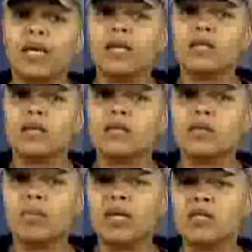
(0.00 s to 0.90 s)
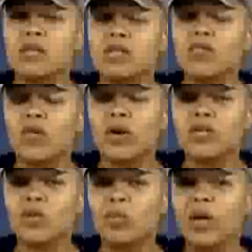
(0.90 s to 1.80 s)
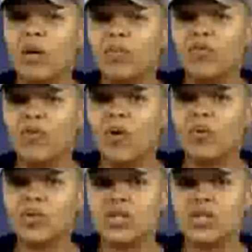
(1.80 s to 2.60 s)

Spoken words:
it doesn't make sense for us to pick up the phone